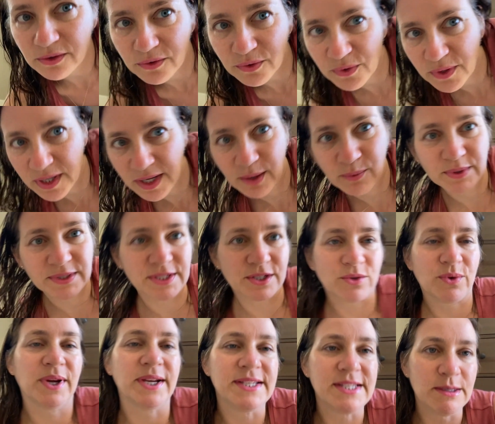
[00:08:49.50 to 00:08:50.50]
thing I wasn't
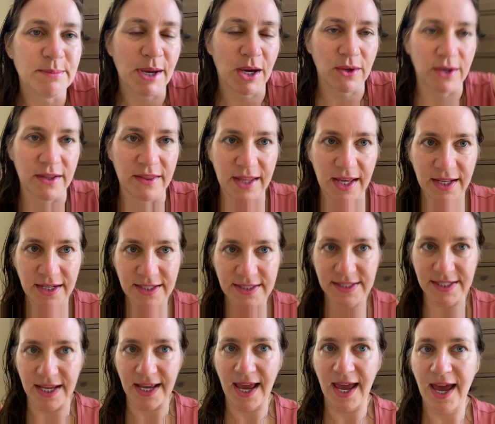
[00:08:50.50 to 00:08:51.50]
crazy about, and that is
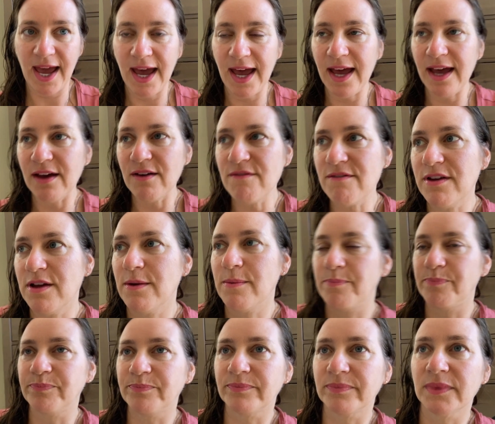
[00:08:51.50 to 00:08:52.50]
they have
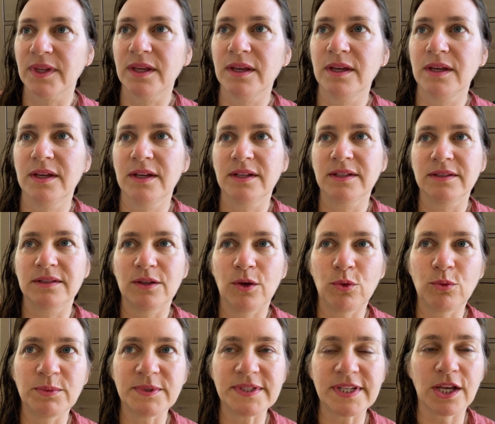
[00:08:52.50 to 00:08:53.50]

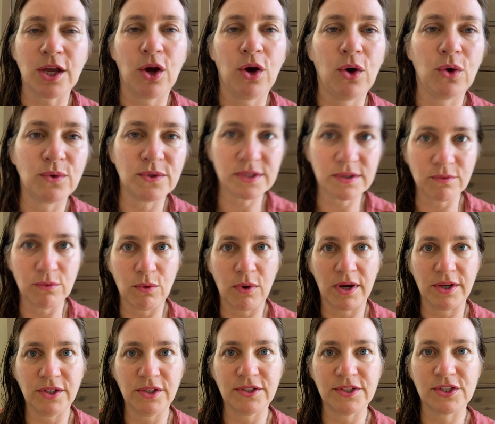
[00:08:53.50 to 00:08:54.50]
almost like a hose of
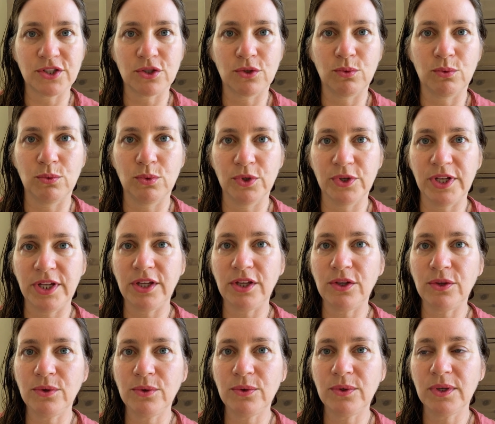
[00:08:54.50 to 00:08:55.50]
water squirting
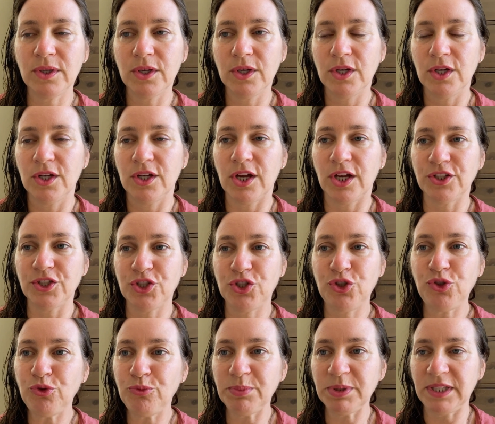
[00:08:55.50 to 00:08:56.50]
you in
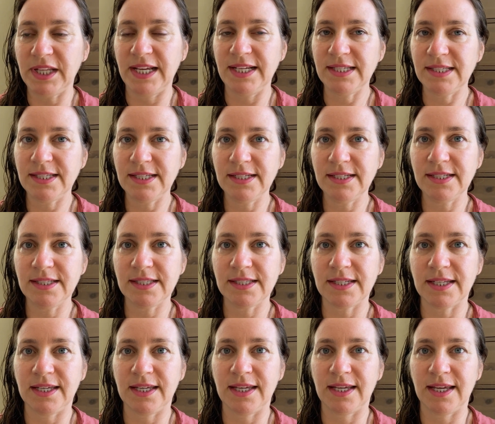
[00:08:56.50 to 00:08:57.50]
2 places
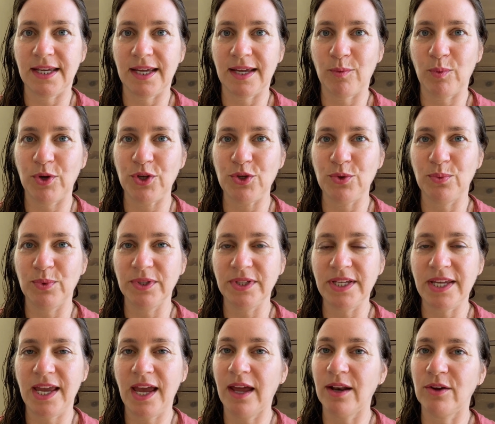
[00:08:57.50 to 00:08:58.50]
where you really
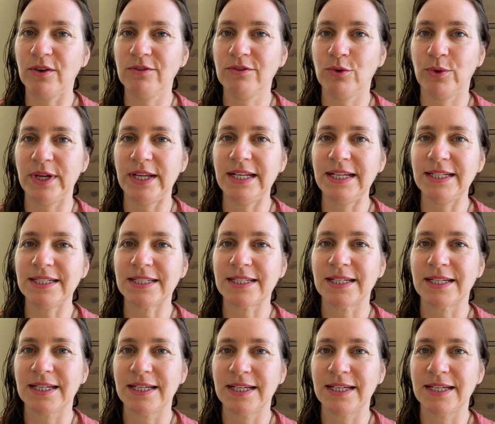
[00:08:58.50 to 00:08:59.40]
can't avoid it.